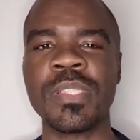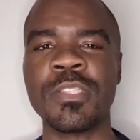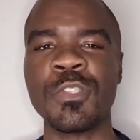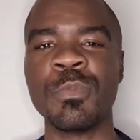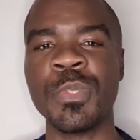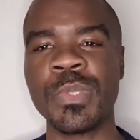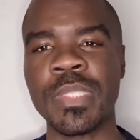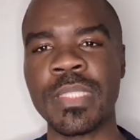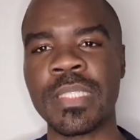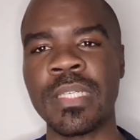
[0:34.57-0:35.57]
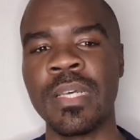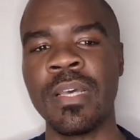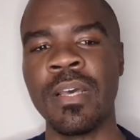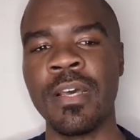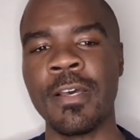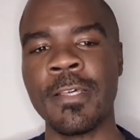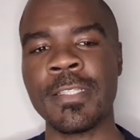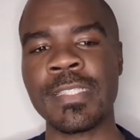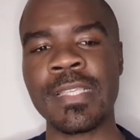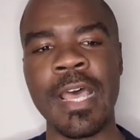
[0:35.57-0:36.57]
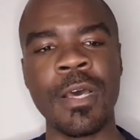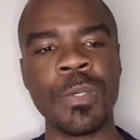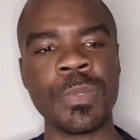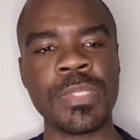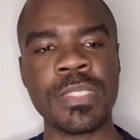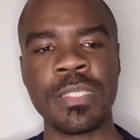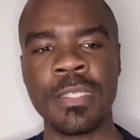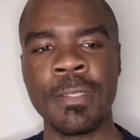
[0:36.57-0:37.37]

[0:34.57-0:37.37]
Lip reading: in new music and sound,